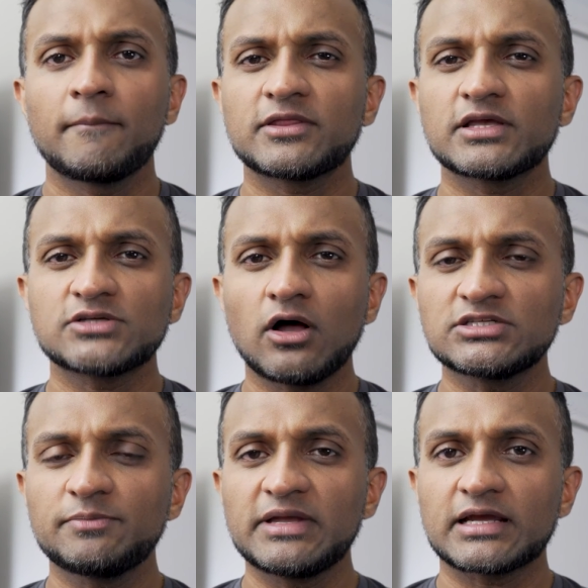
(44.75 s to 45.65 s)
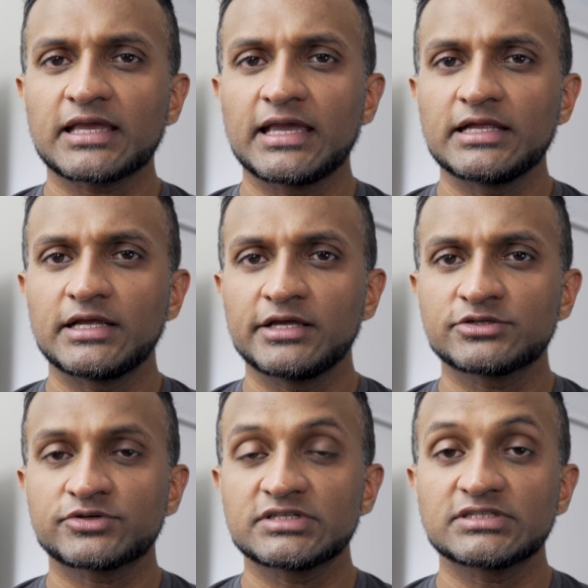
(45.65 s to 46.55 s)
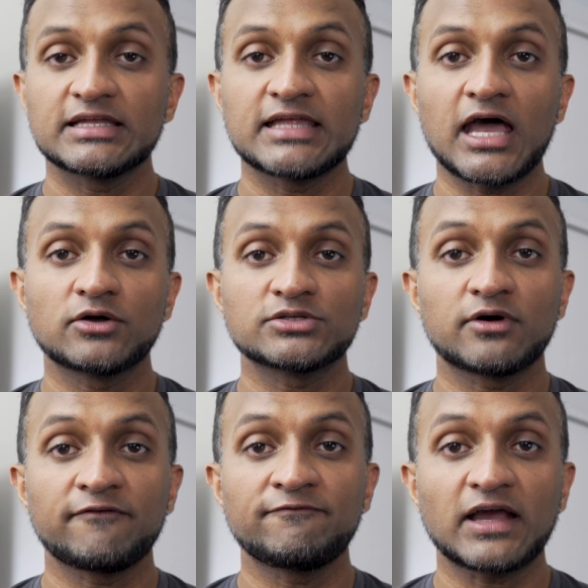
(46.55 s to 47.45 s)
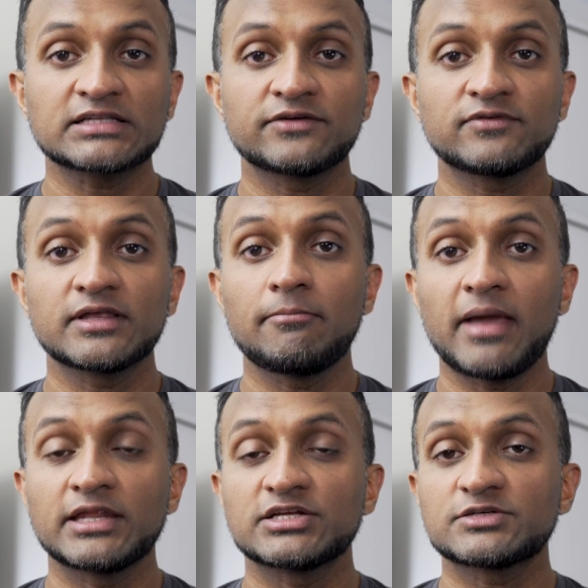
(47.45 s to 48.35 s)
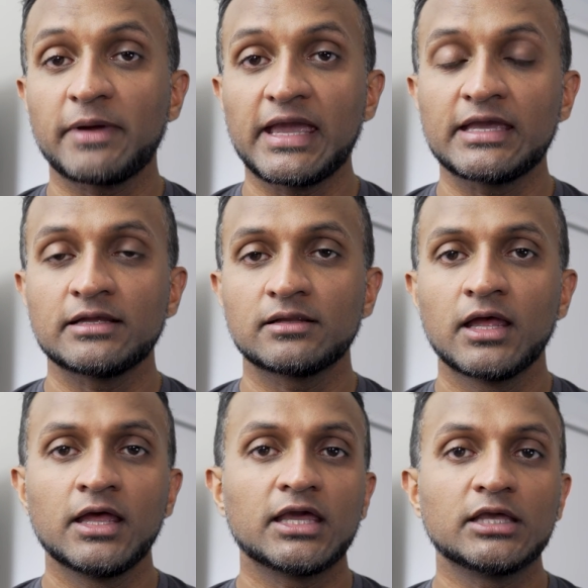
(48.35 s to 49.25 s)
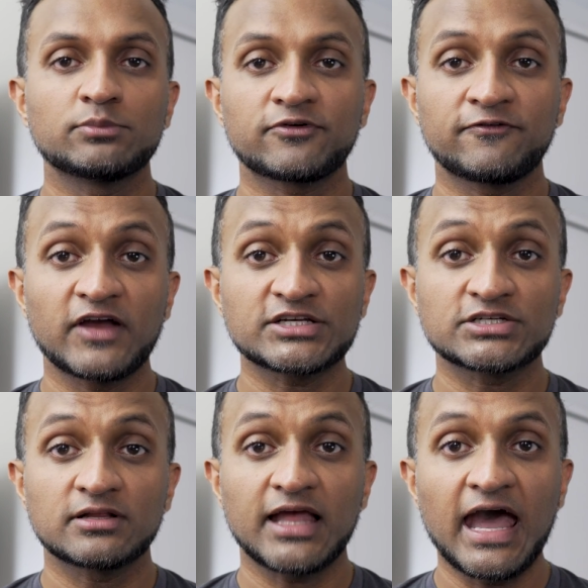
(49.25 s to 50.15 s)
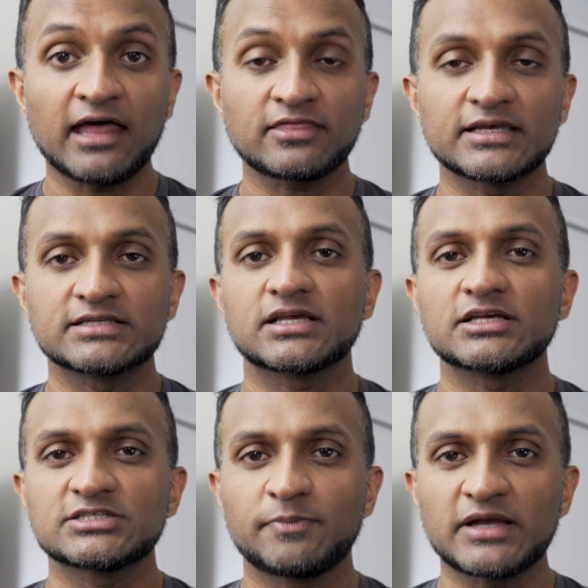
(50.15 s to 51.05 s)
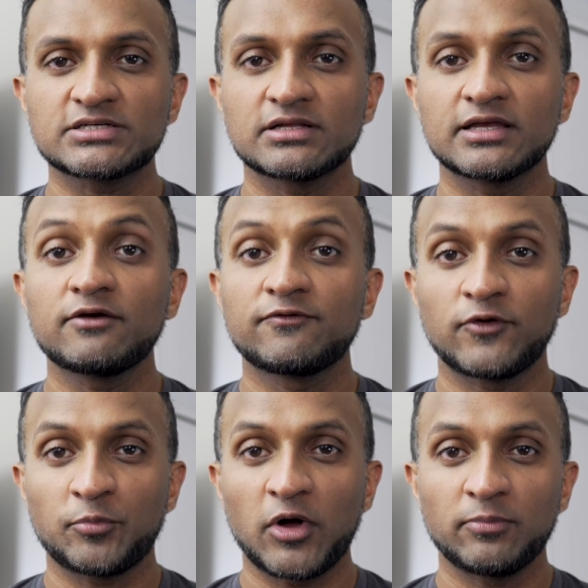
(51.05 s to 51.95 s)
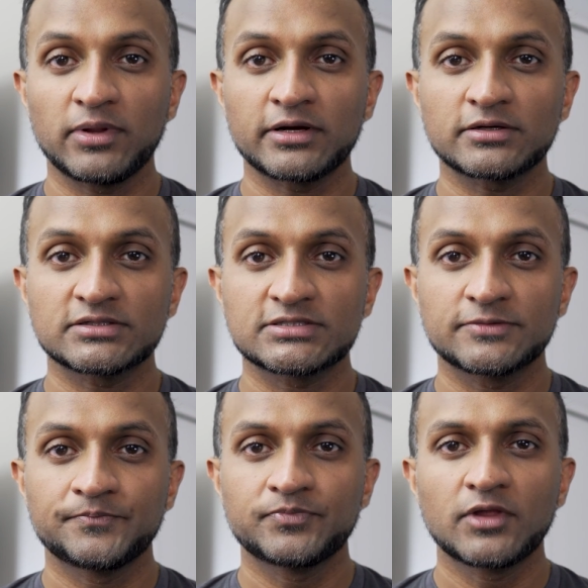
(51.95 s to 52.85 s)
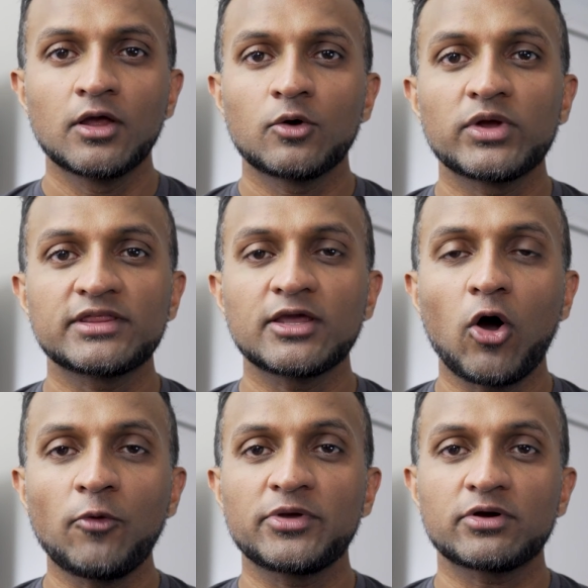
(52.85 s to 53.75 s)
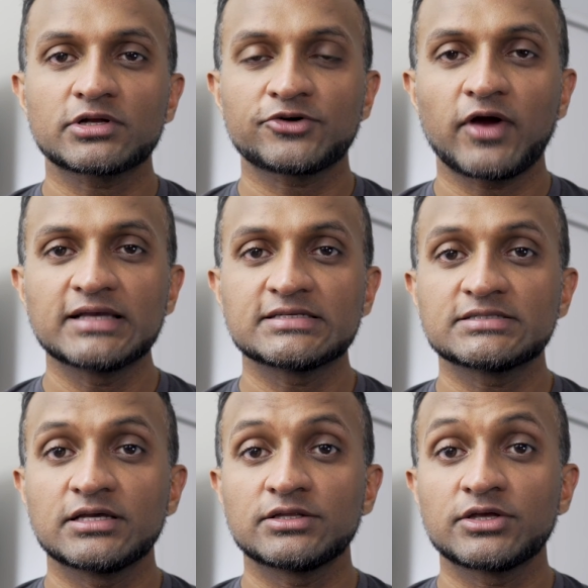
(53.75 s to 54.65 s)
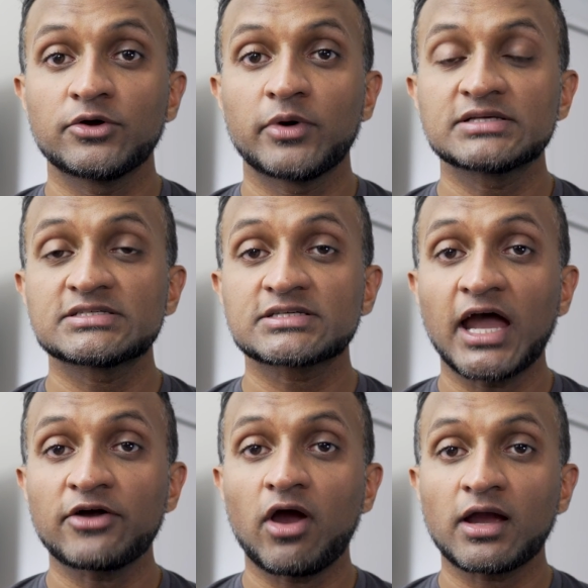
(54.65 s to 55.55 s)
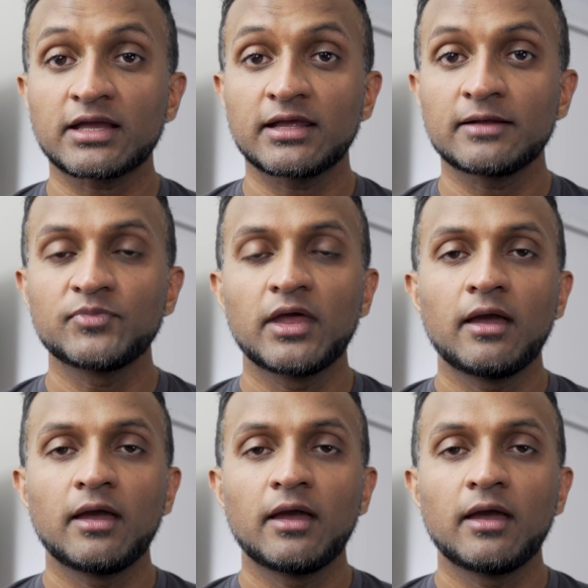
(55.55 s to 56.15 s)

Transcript: But there's also been a keen interest in how to effectively manage pain in professional athletes, especially football players. With the opioid crisis in the U S skyrocketing,